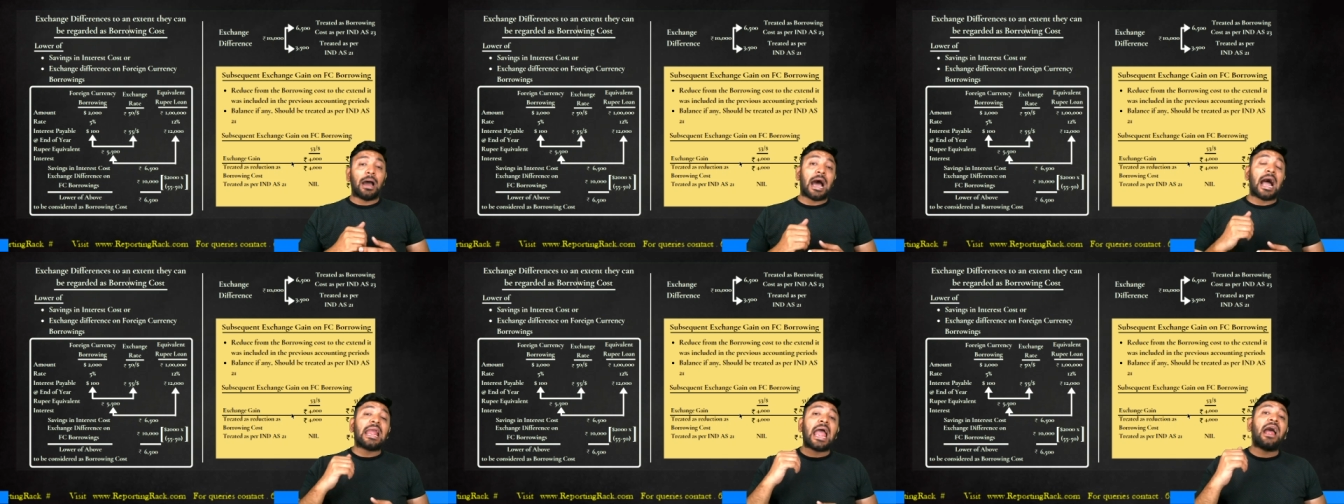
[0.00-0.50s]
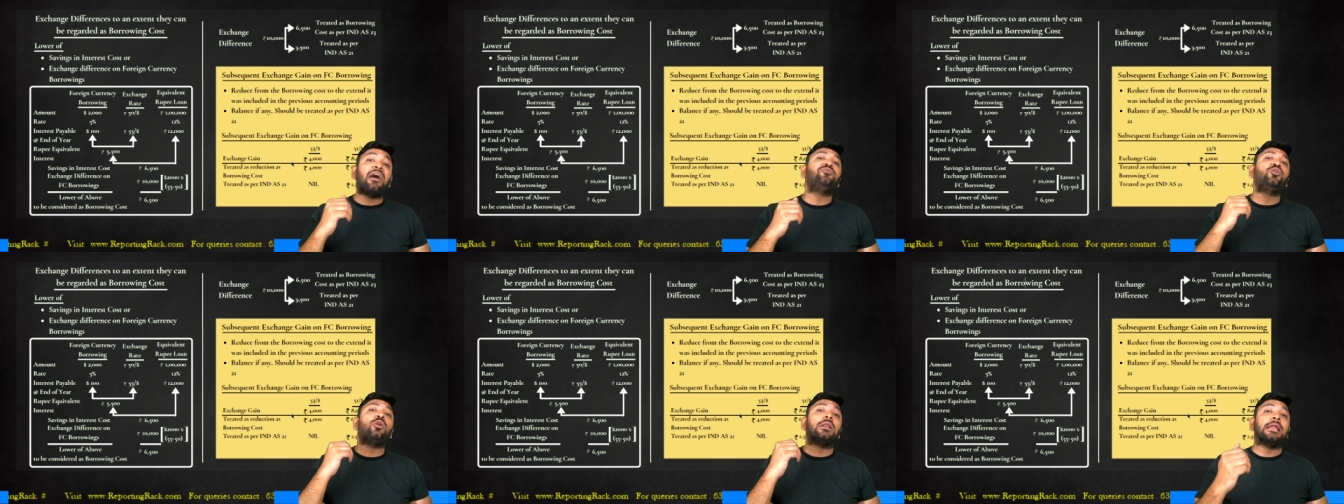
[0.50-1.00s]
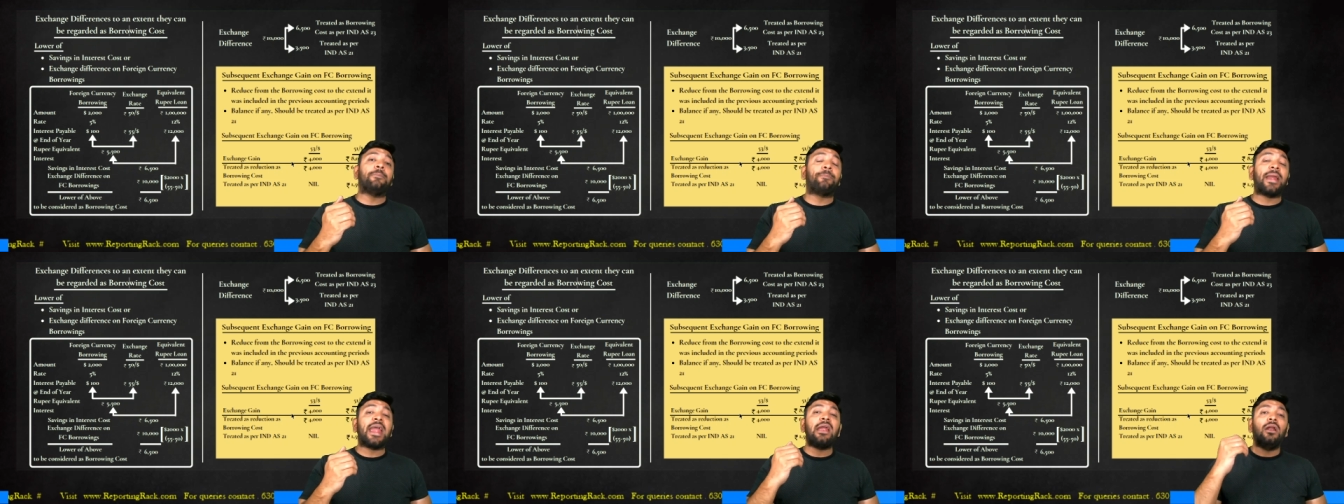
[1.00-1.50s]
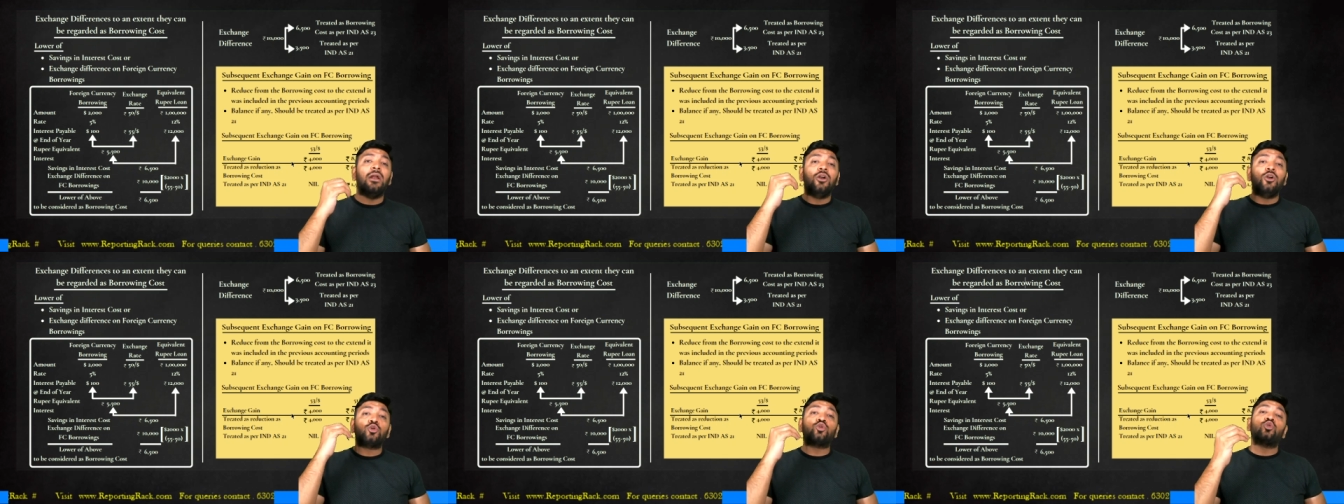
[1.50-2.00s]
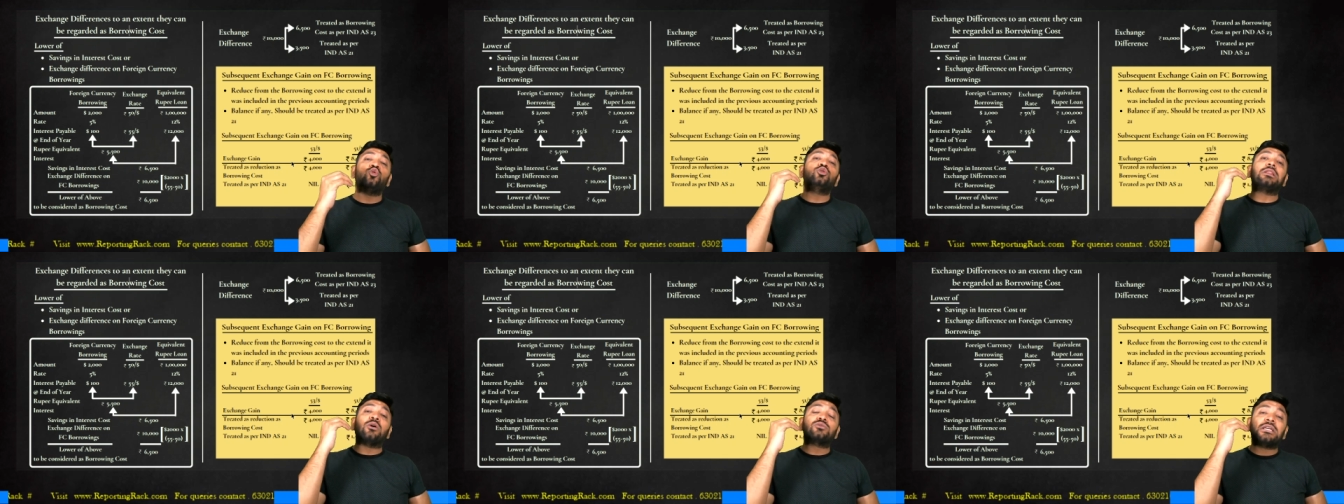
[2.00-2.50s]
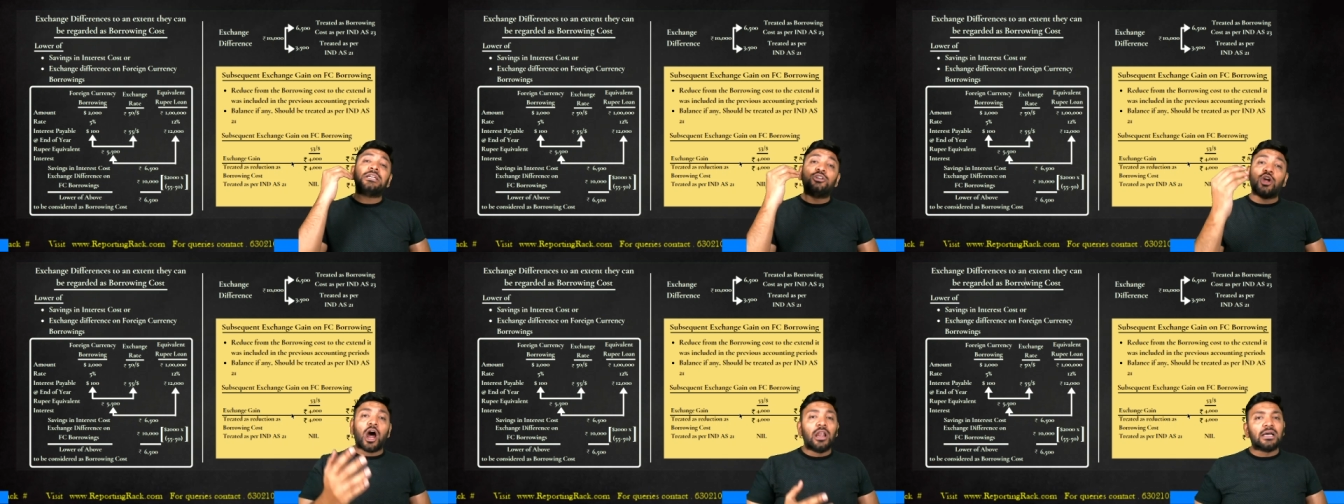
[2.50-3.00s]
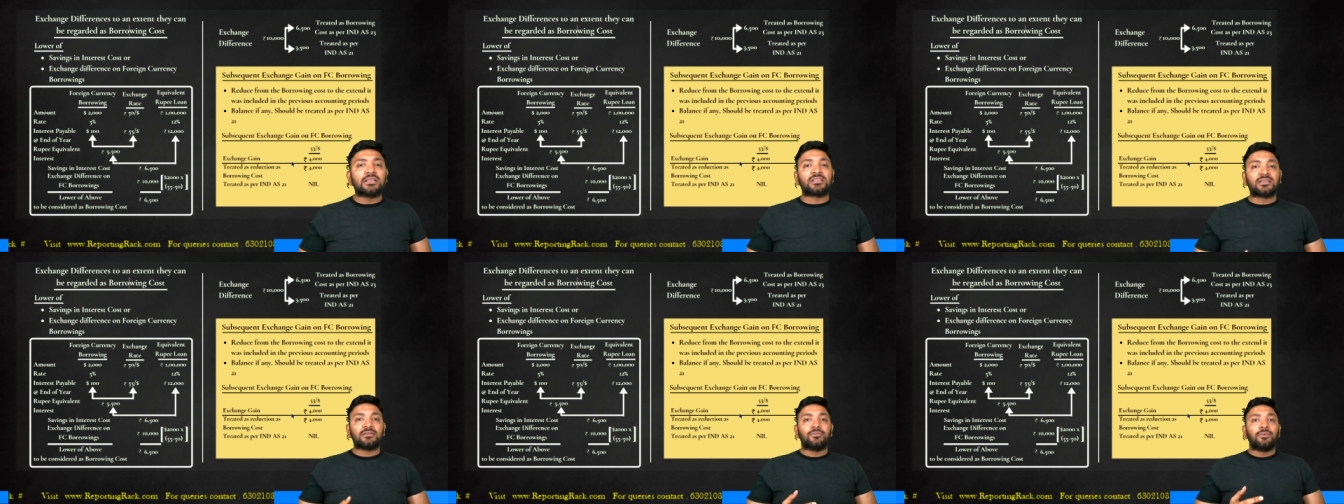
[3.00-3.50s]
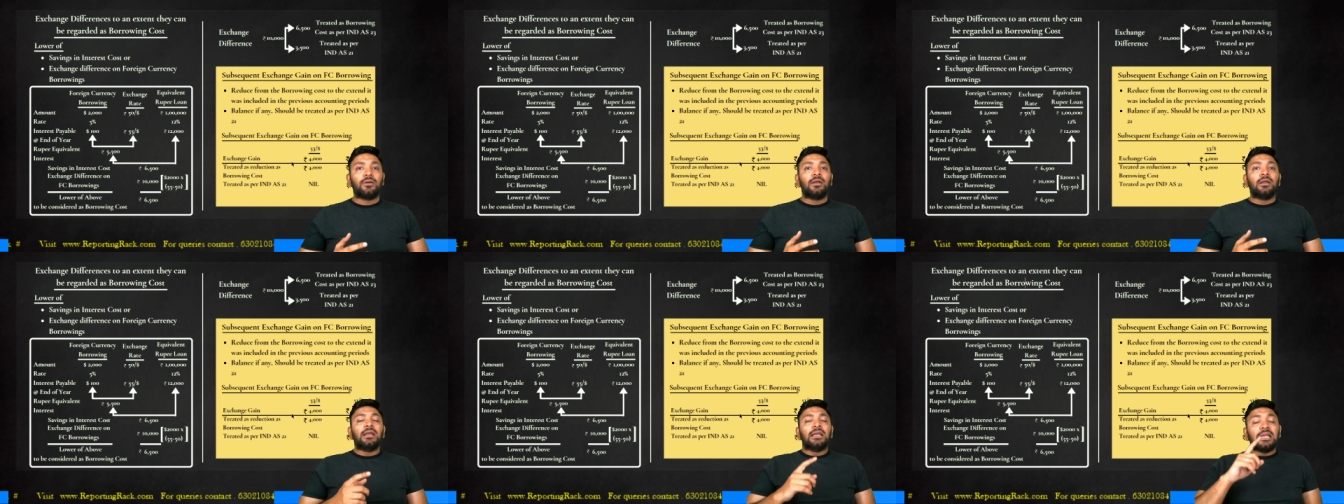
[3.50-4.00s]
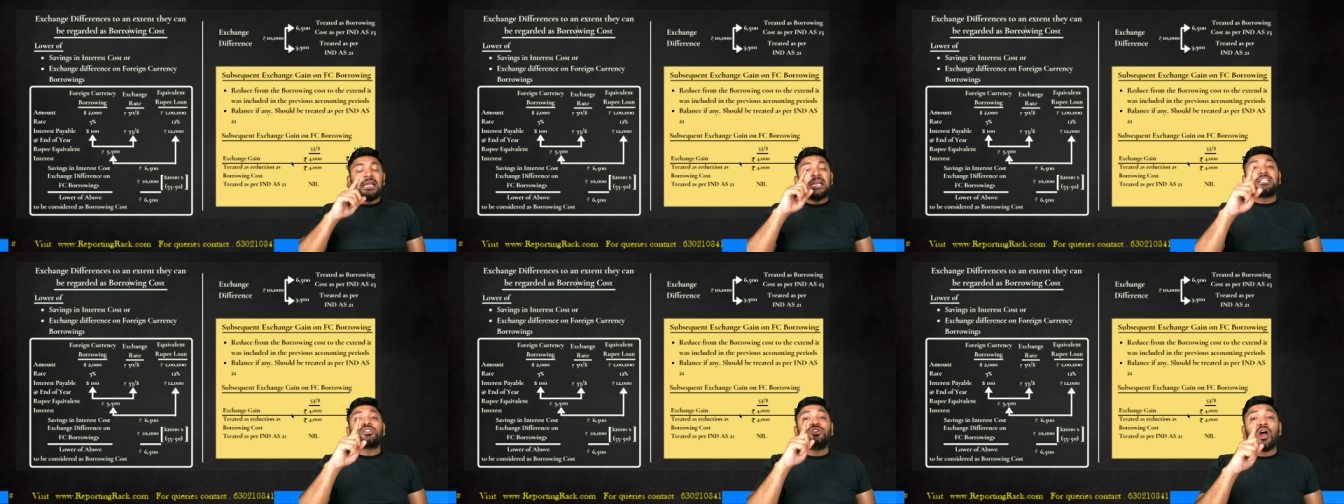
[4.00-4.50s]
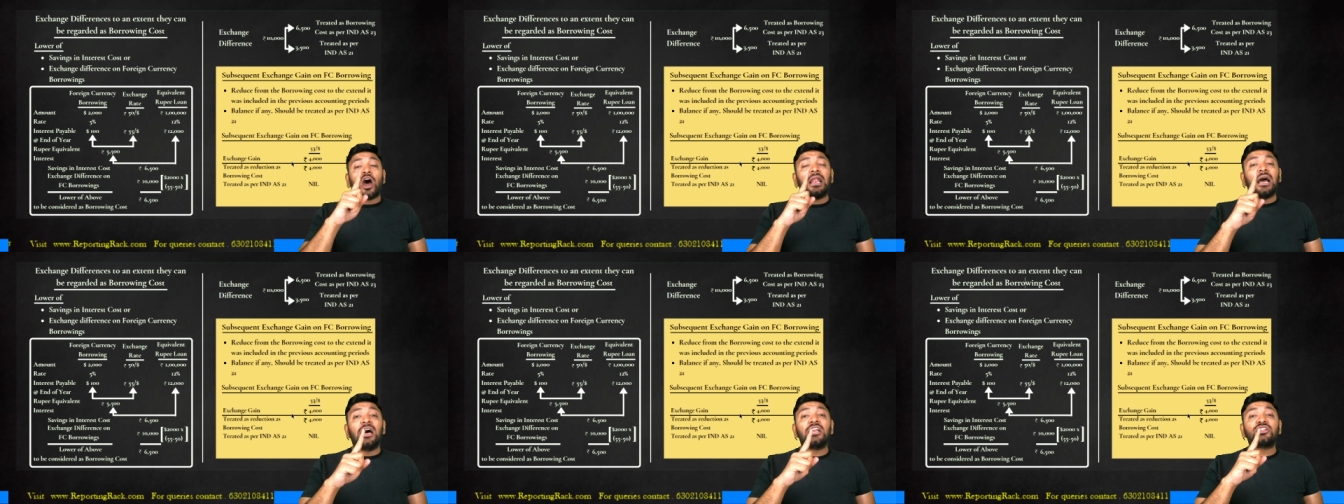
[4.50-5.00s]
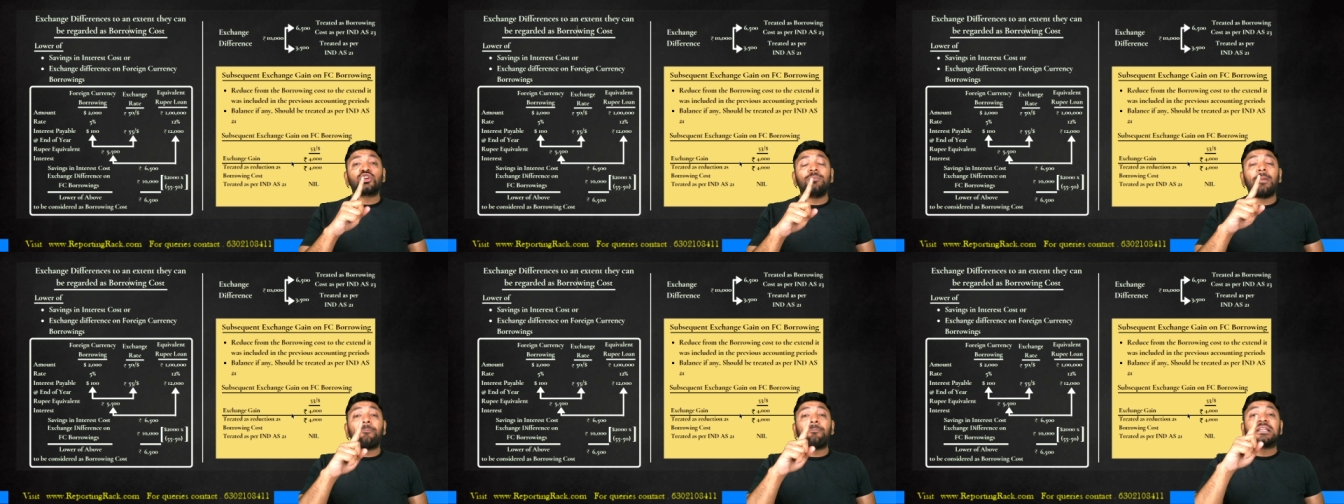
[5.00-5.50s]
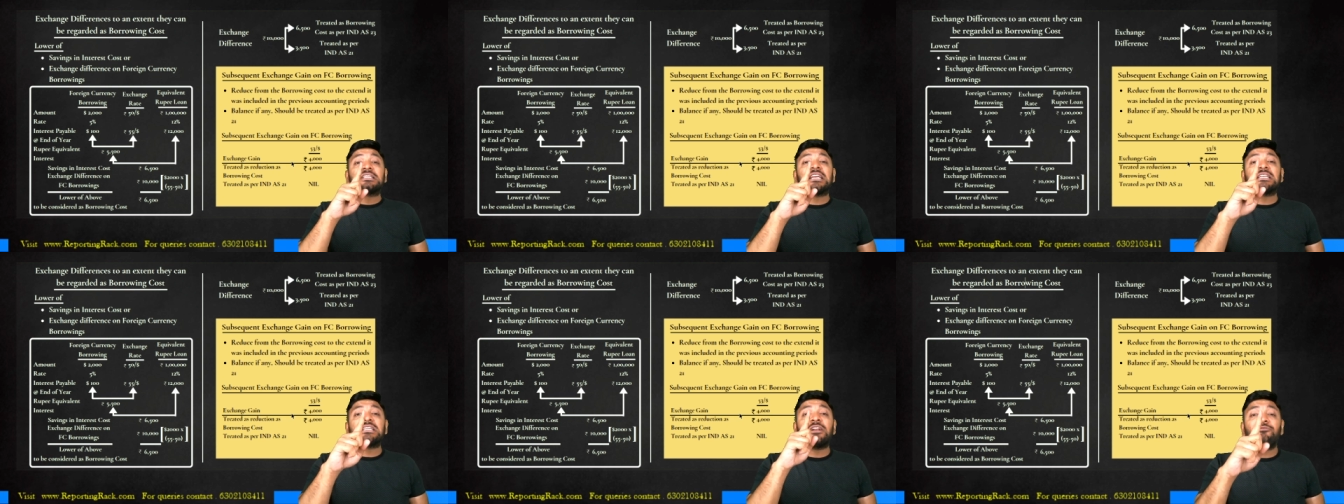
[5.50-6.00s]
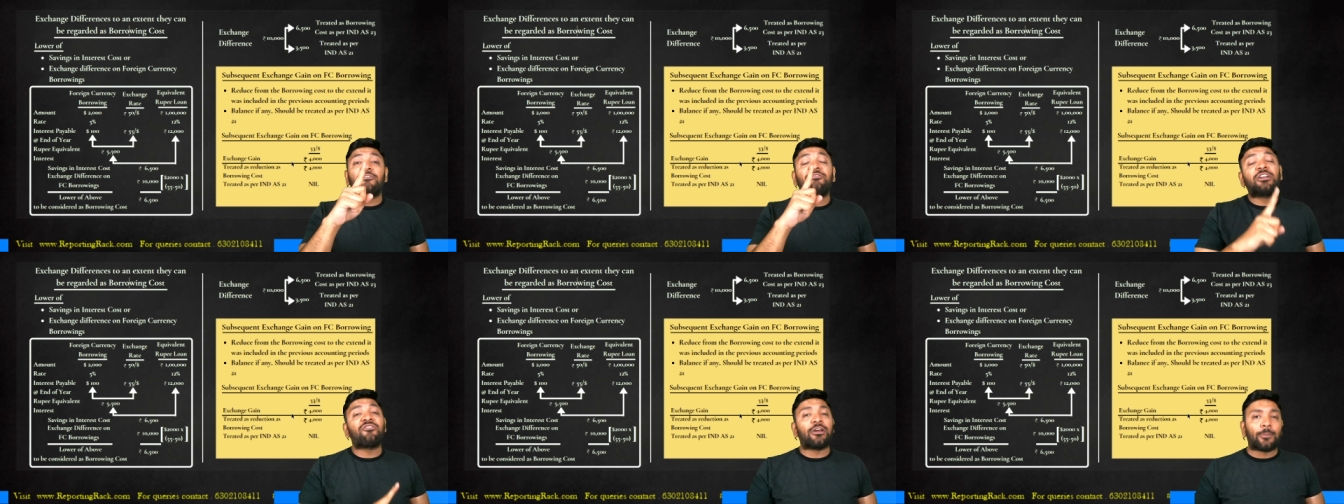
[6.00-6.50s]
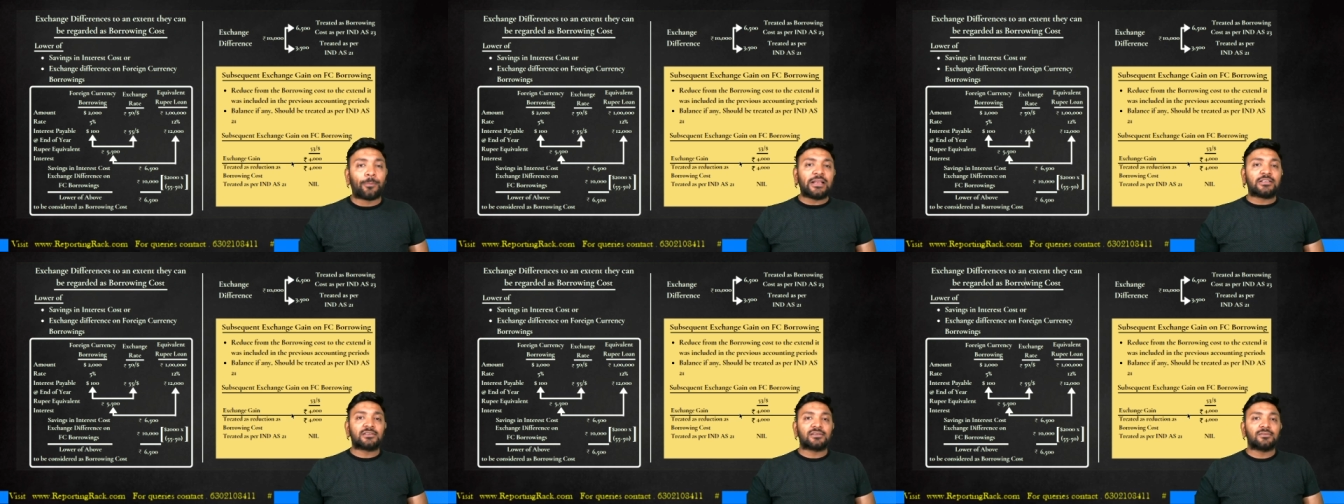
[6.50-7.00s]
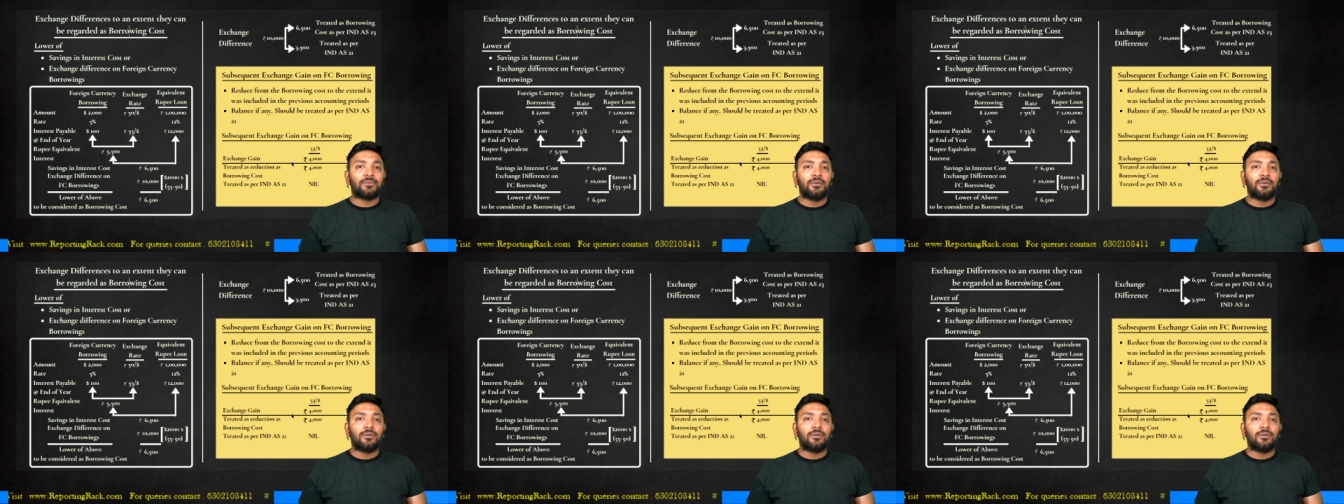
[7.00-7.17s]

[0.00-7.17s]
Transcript: I have to repay $2,000. Each dollar should be purchased at 55 rupees.